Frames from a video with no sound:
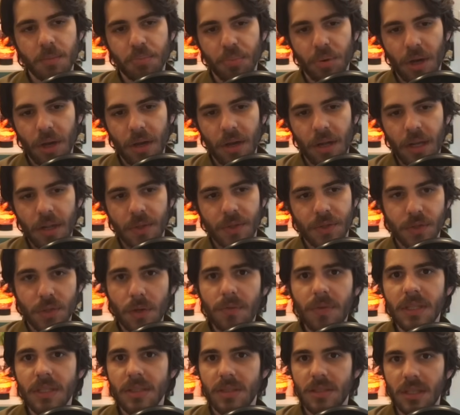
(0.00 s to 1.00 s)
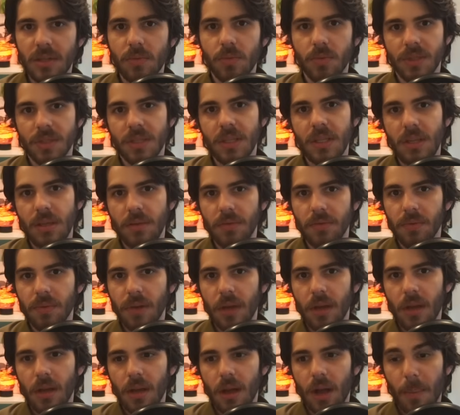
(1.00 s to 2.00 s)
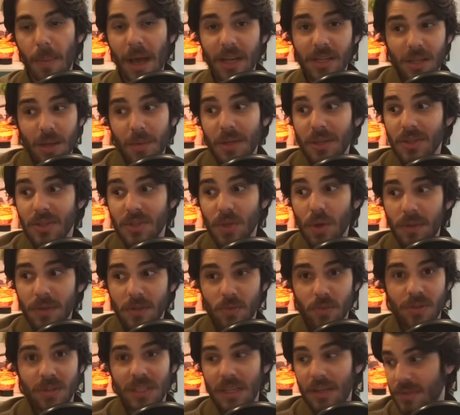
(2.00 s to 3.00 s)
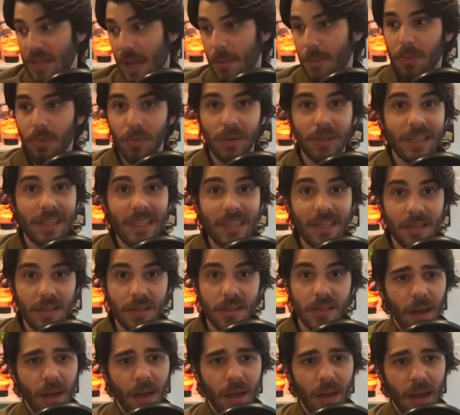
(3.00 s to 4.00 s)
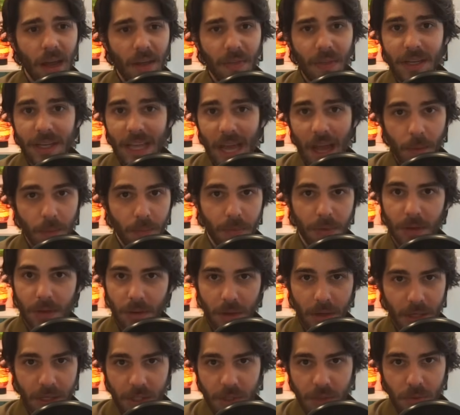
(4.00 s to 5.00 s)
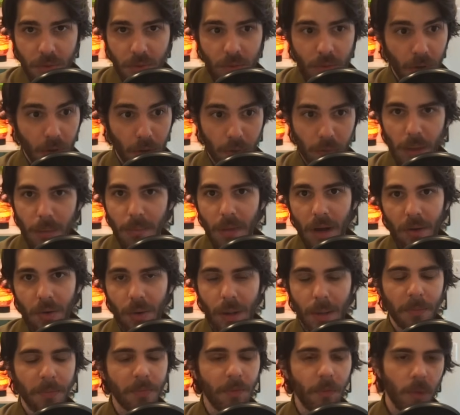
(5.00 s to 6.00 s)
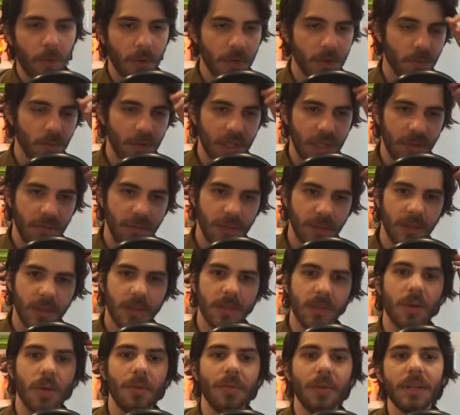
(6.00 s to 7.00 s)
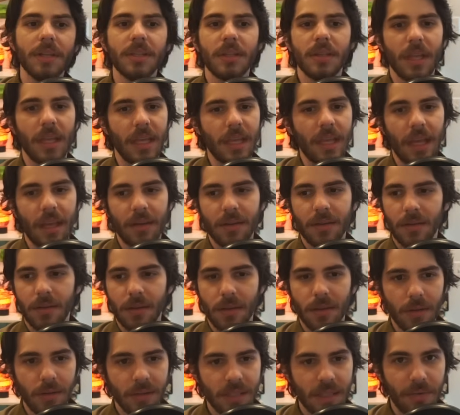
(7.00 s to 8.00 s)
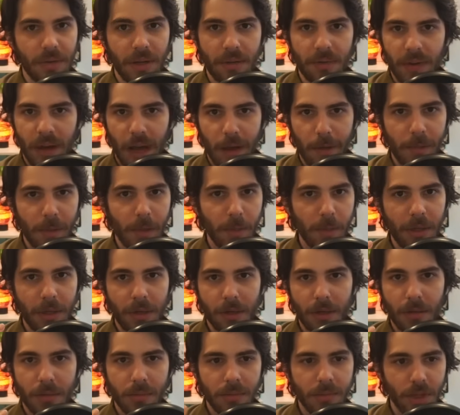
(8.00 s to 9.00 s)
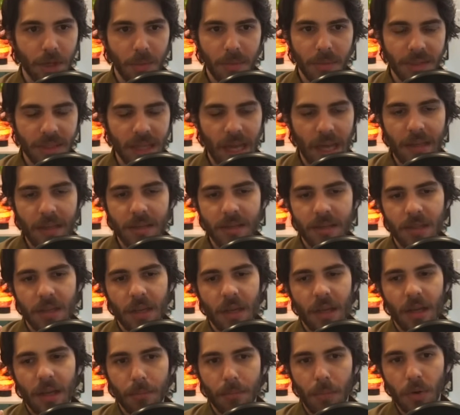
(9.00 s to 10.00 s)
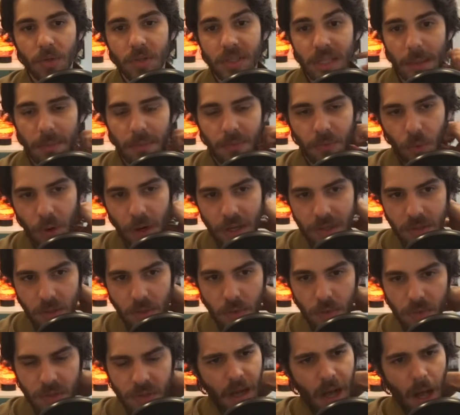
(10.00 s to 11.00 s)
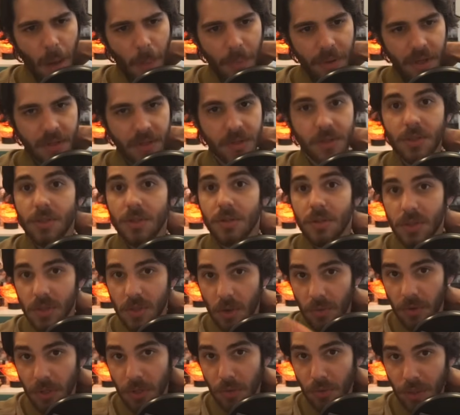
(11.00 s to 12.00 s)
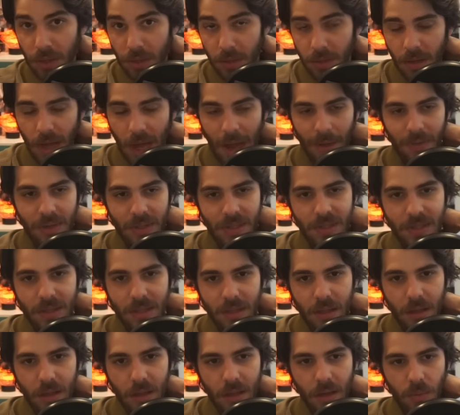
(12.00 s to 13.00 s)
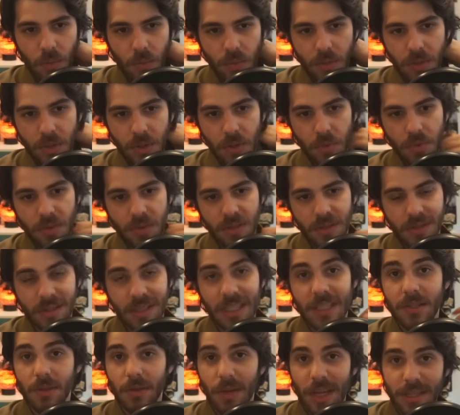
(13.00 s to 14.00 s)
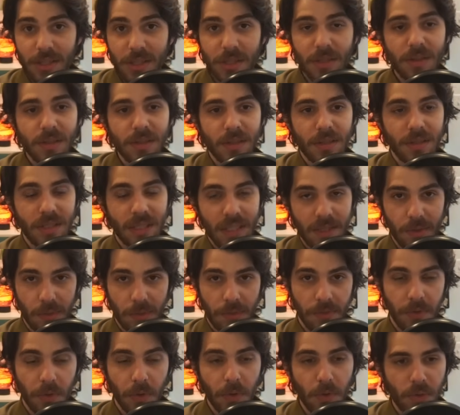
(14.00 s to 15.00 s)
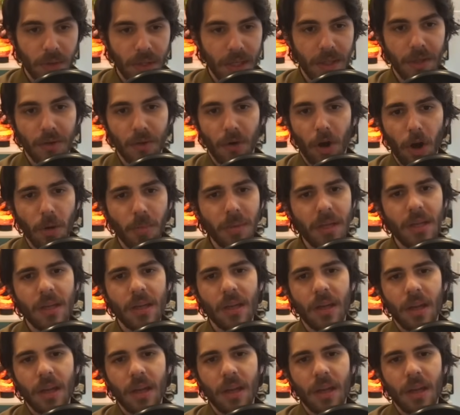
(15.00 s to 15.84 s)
But the Soviets did receive. The Soviets received M3 Lees, and then, yeah, the initial early model M4s were given to the Soviets, and they get the 75mm Sherman tanks, mostly M4A2s, because the Soviet Union, obviously, used diesel engines and diesel fuel in their army.